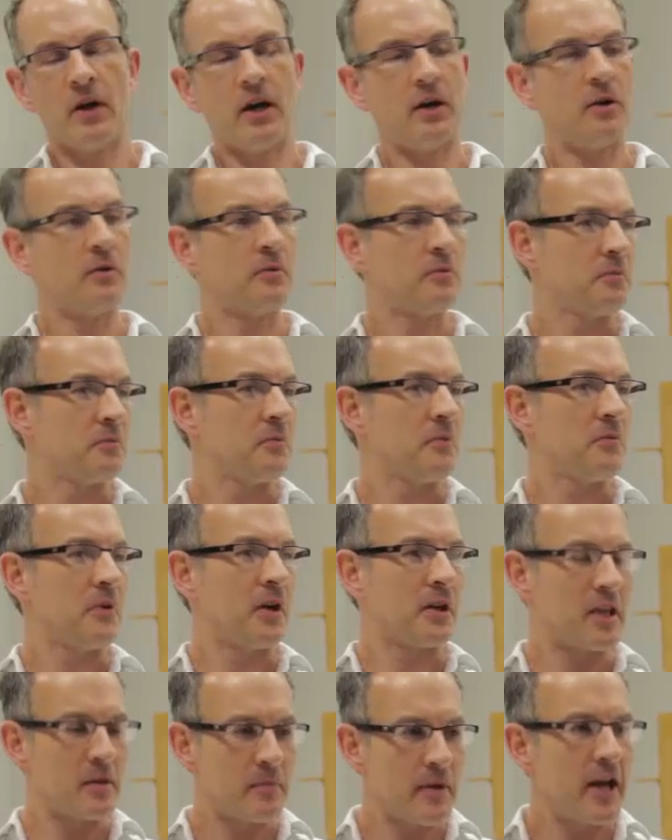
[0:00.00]
thought, well,
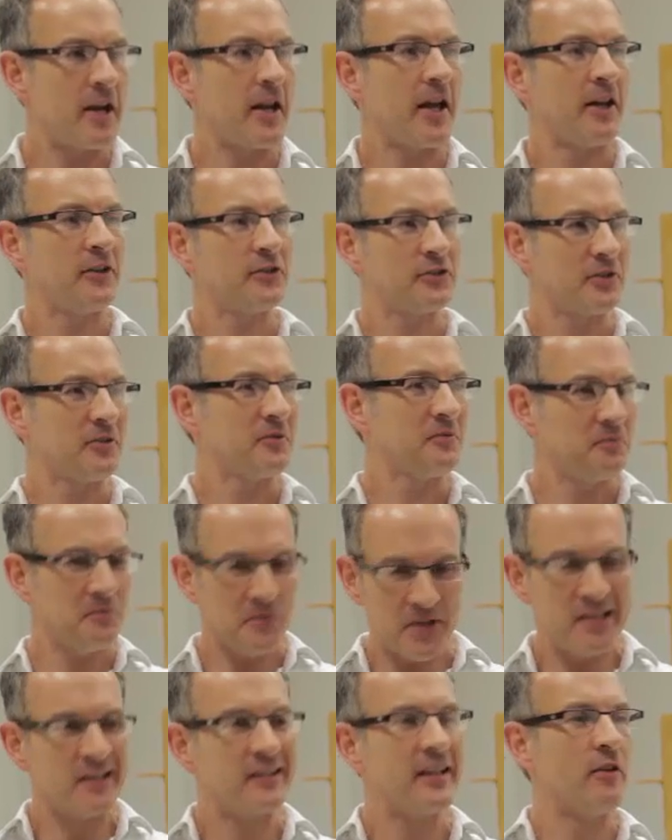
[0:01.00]
I keep getting asked,
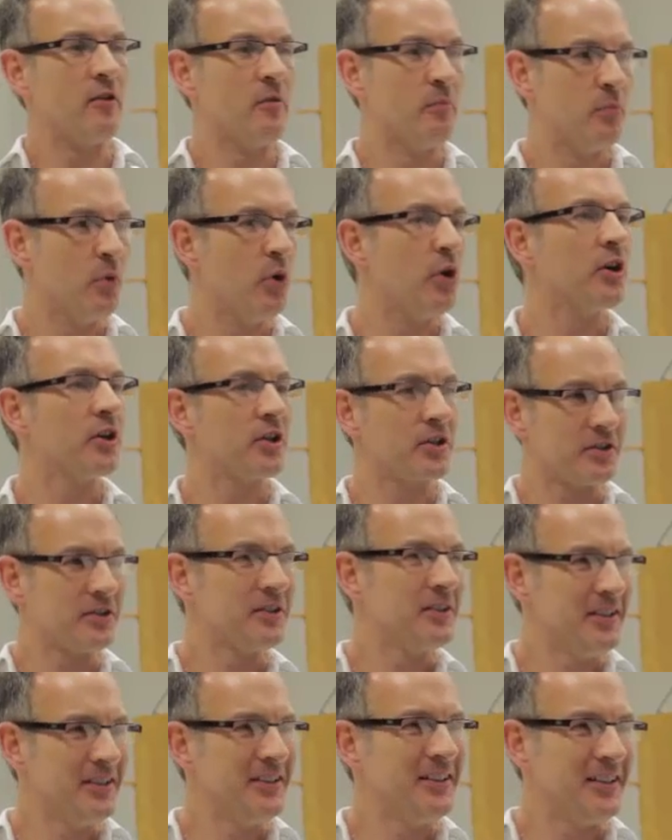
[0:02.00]
is there a book?
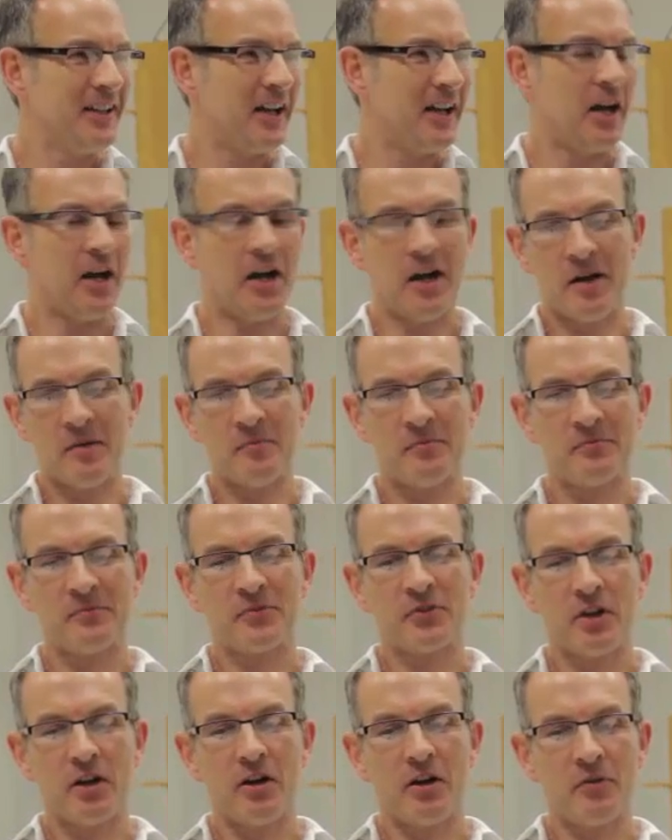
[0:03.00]
So
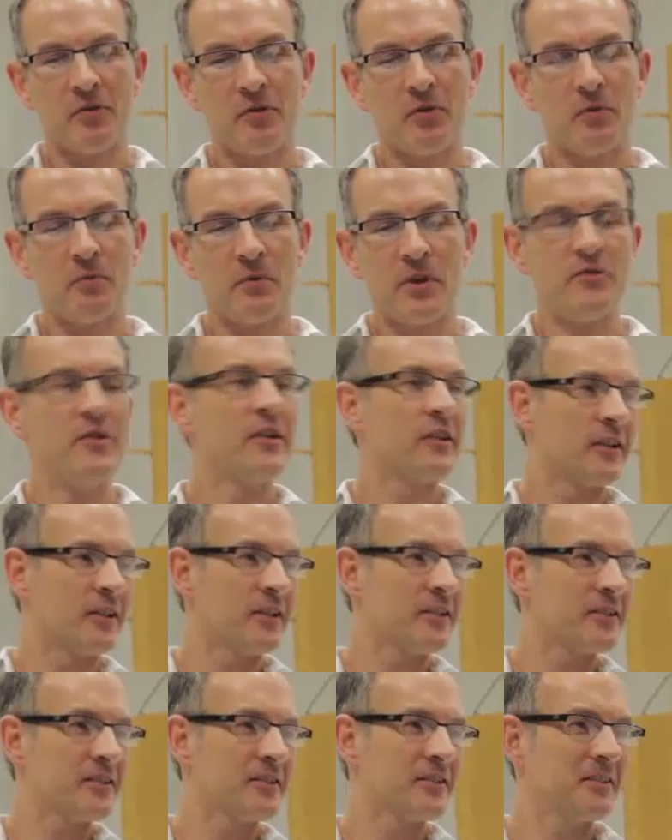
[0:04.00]
I thought, well, there
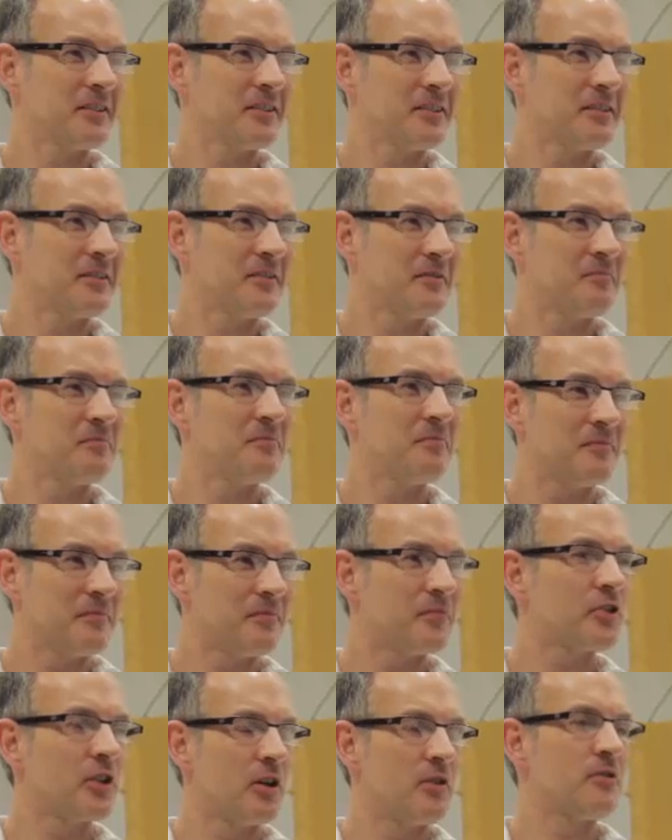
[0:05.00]
isn't.
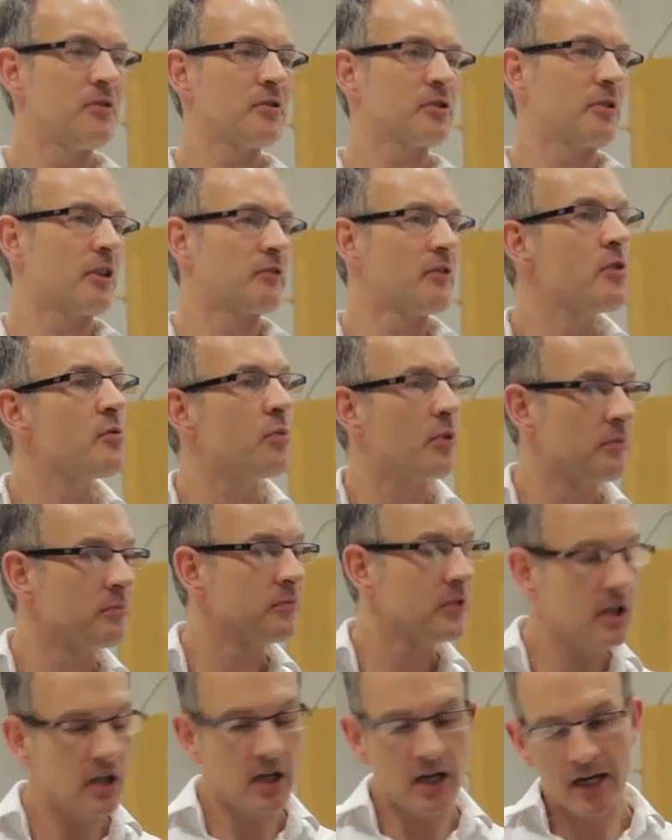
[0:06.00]
So I wrote
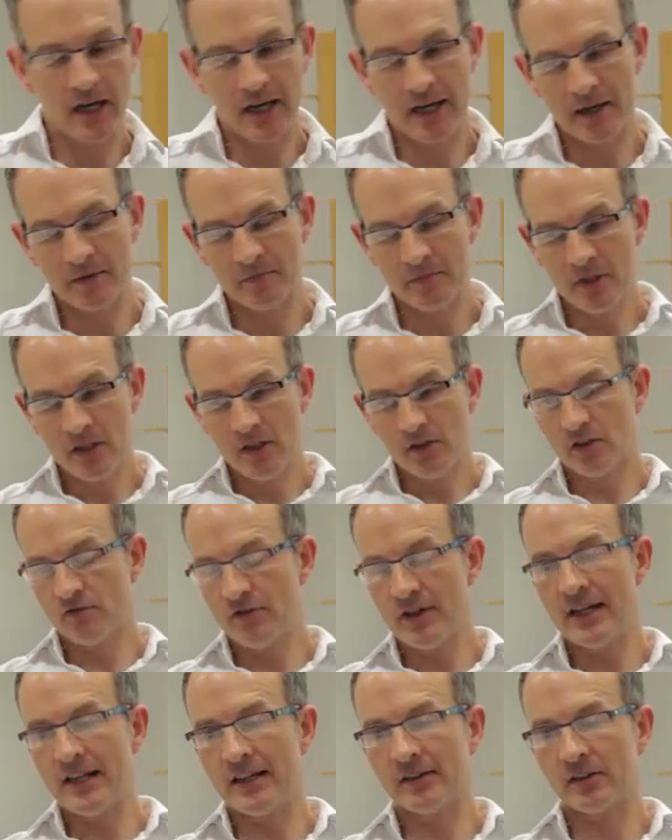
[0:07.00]
one.
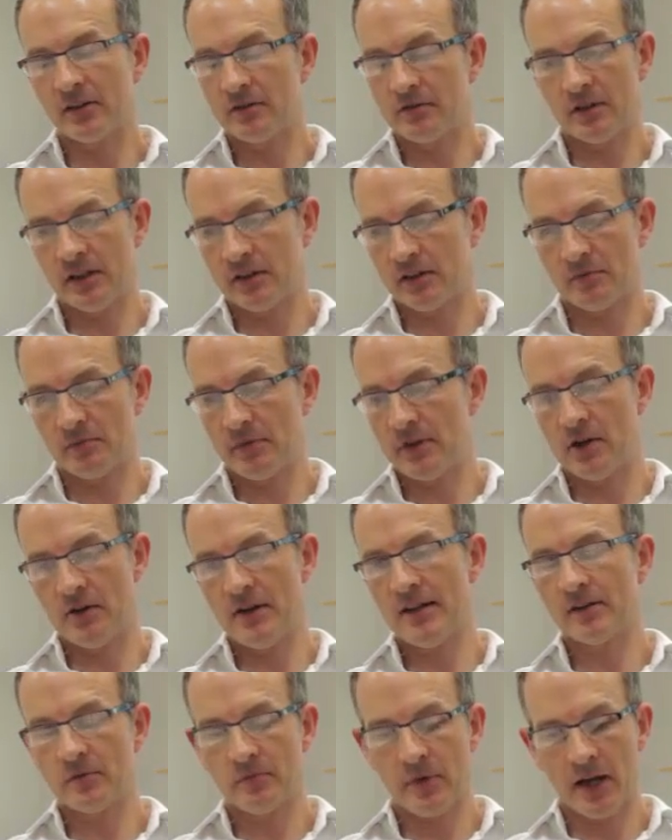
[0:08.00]
So really,
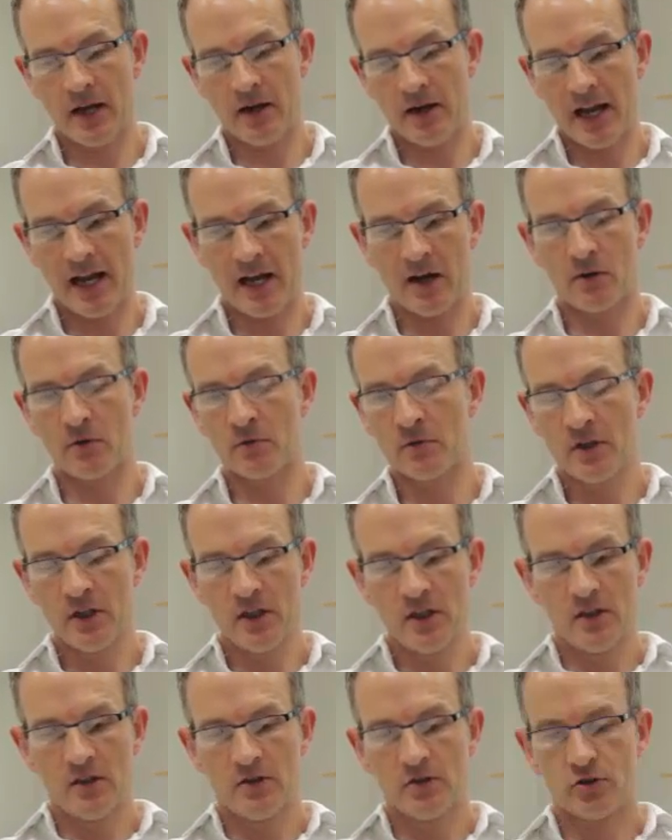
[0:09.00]
it's about
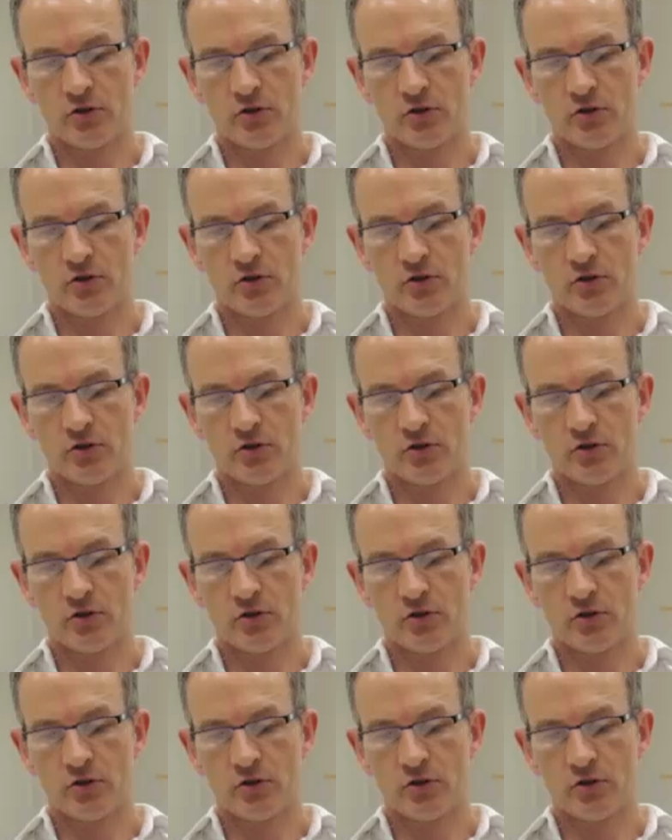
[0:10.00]
how